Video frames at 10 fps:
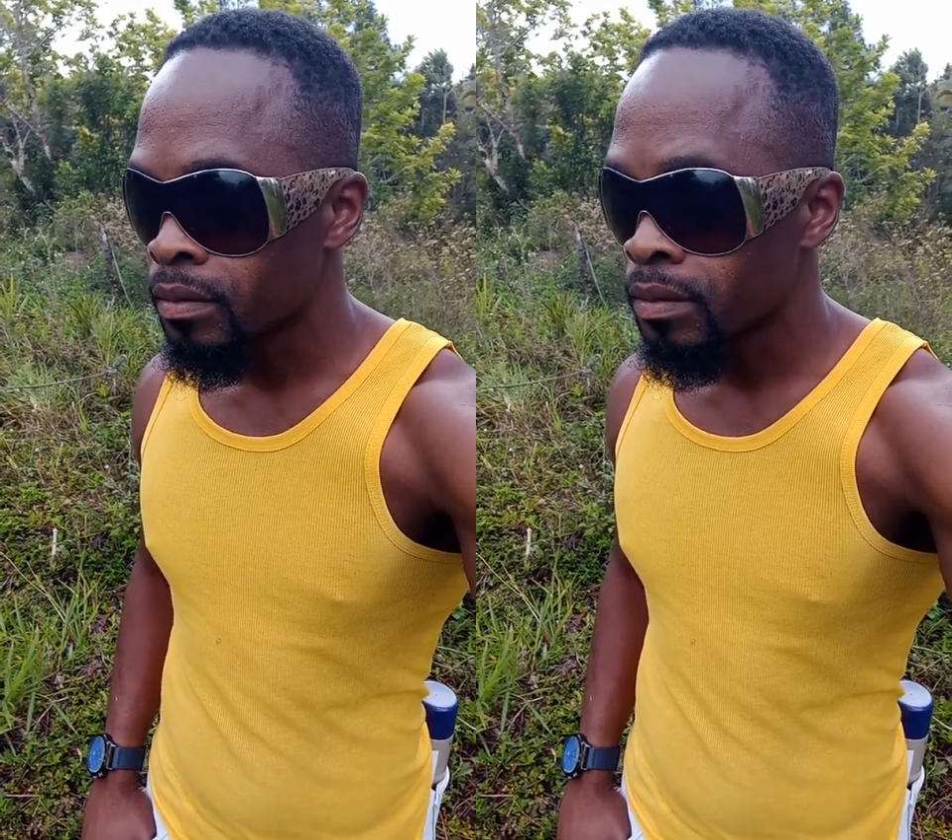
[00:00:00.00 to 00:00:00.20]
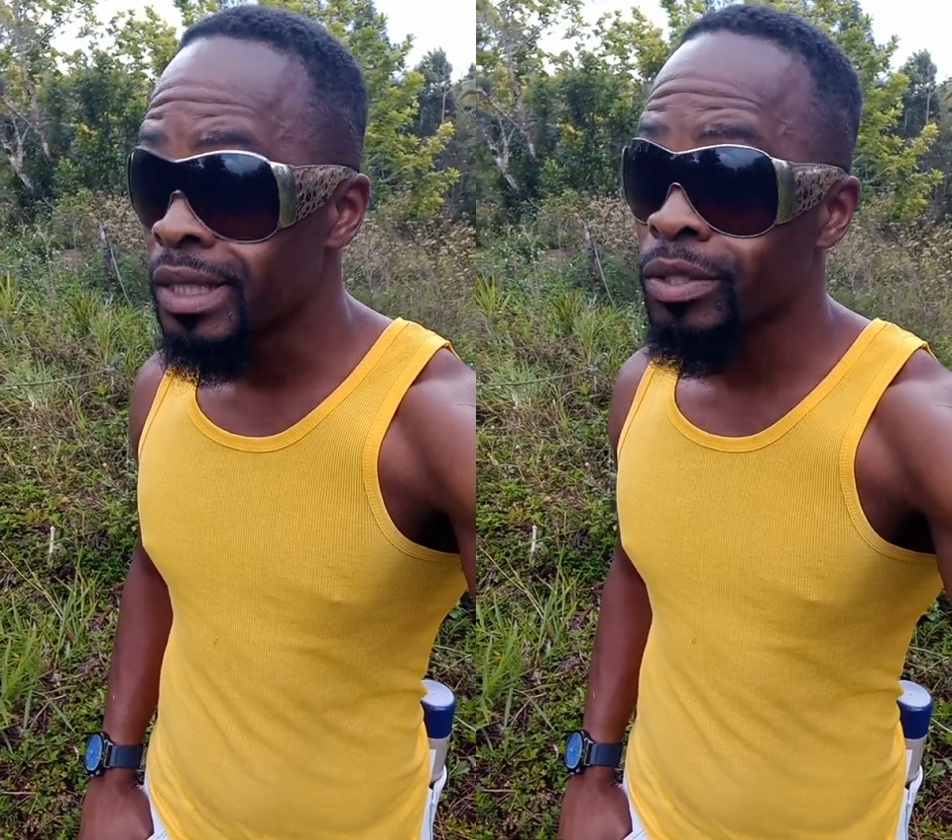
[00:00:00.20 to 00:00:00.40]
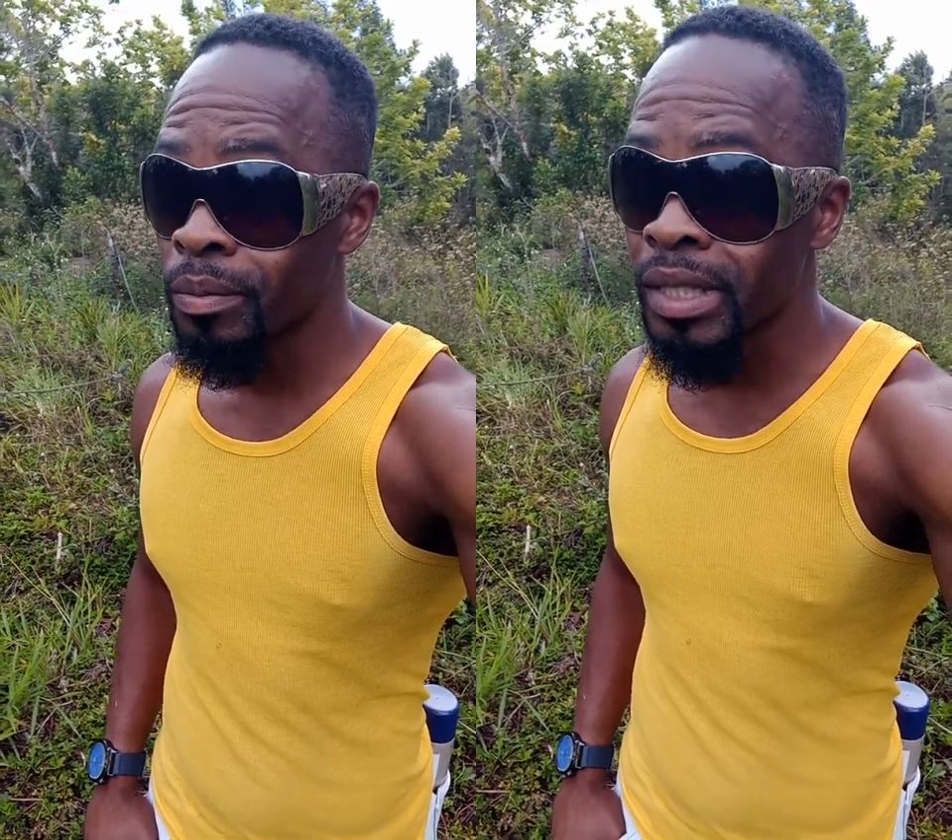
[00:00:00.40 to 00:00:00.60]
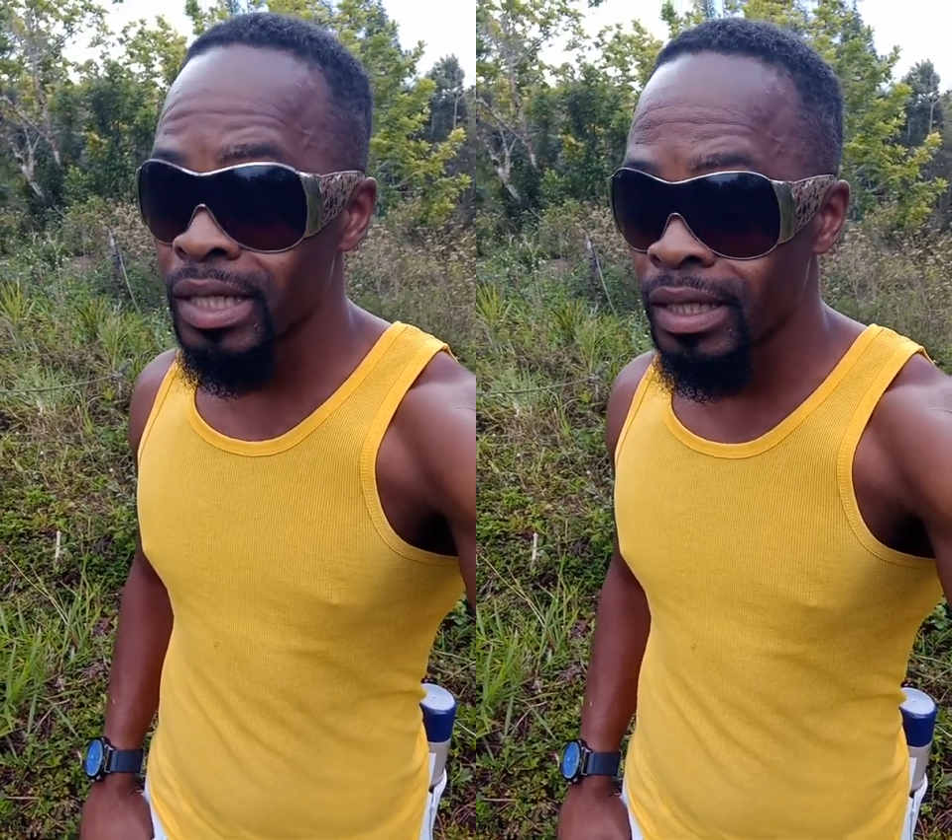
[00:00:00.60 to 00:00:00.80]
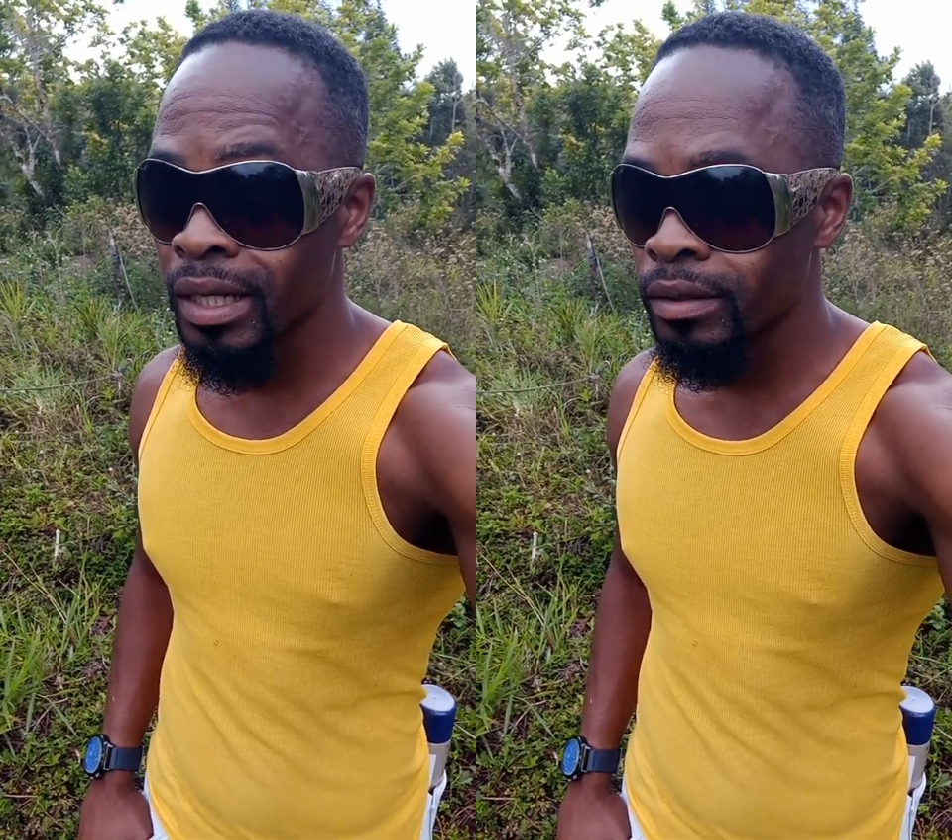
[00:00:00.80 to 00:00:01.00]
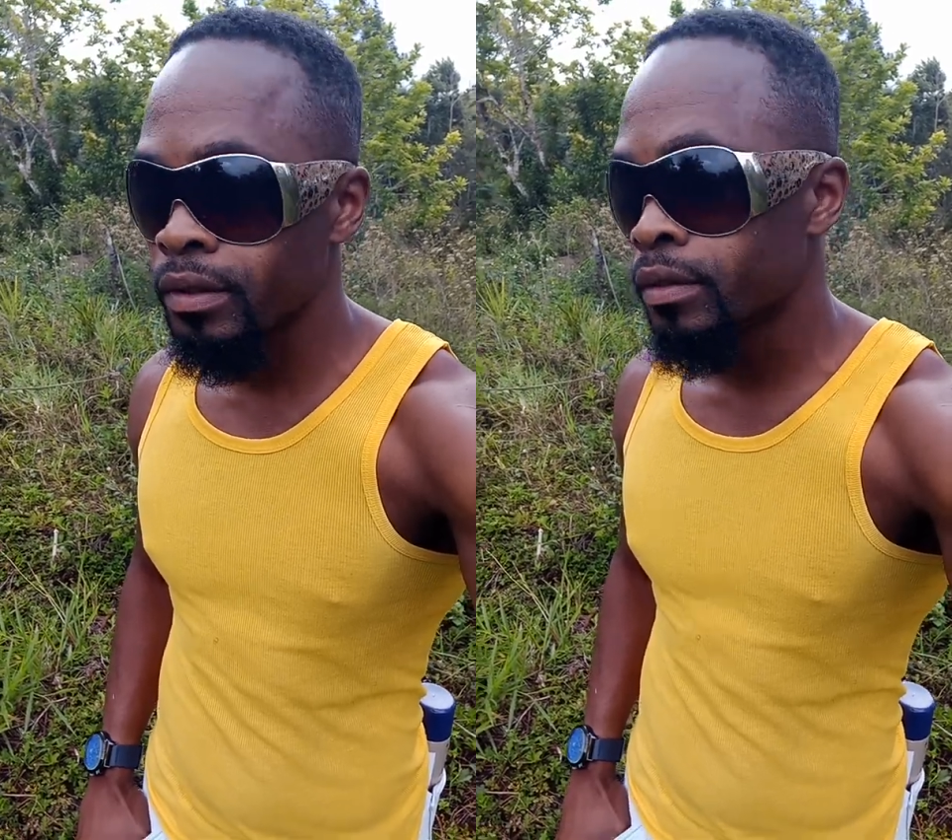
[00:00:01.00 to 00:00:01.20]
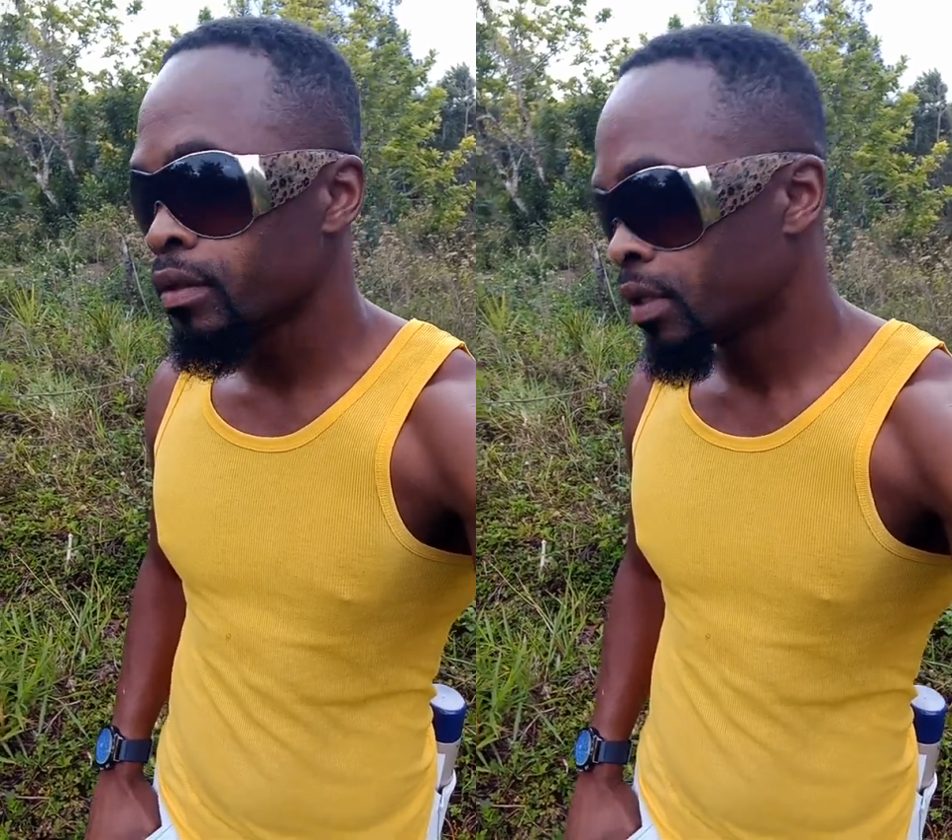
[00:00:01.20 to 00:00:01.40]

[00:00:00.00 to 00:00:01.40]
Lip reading: Disobedient that.